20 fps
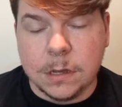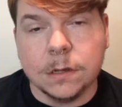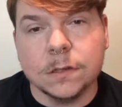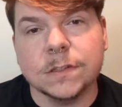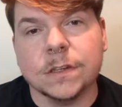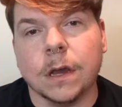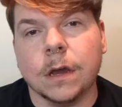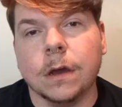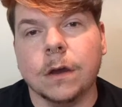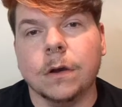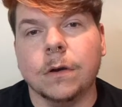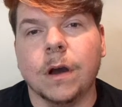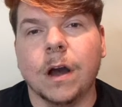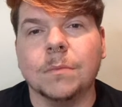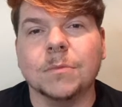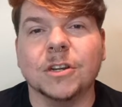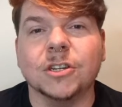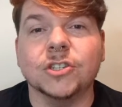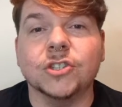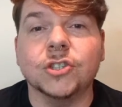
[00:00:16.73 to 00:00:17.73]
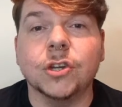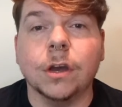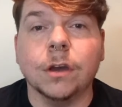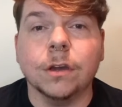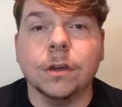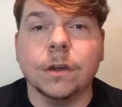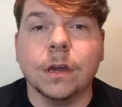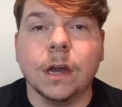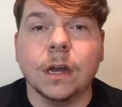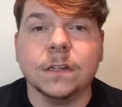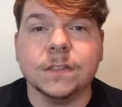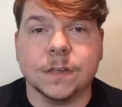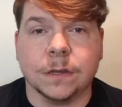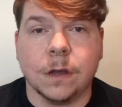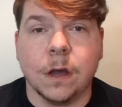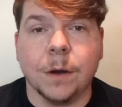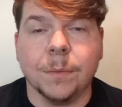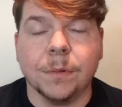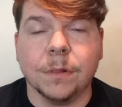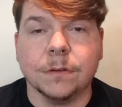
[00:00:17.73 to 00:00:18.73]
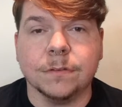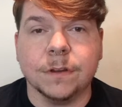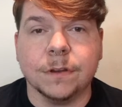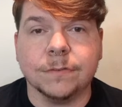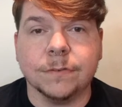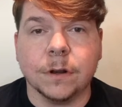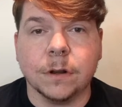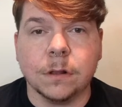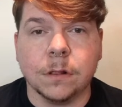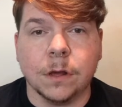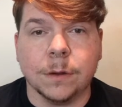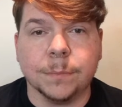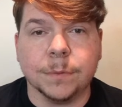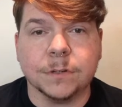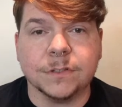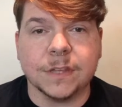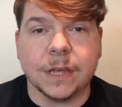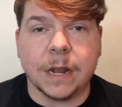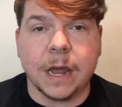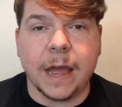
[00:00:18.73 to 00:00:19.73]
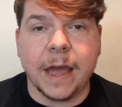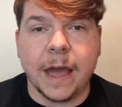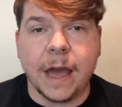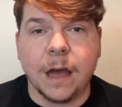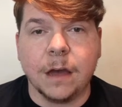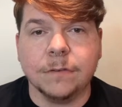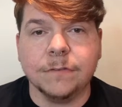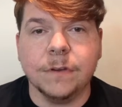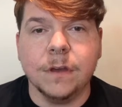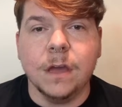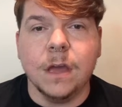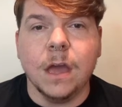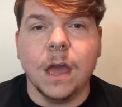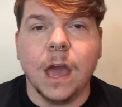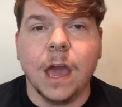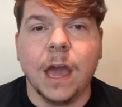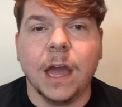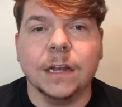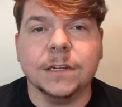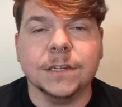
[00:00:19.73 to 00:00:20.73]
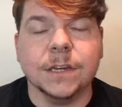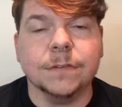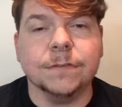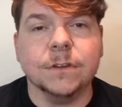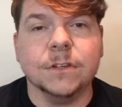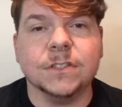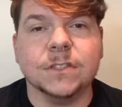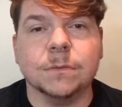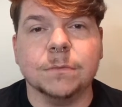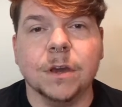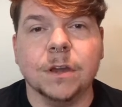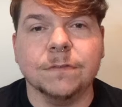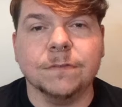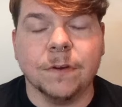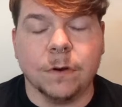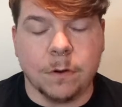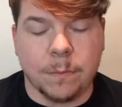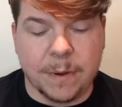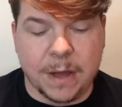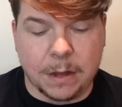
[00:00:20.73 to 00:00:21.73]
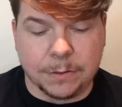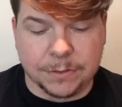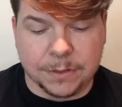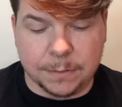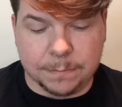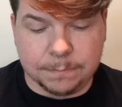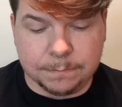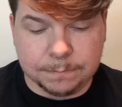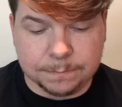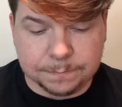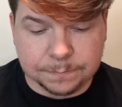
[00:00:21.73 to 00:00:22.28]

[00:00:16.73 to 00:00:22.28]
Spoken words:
So I'm going to show you guys a couple of different clippers that I have and give you some info about them.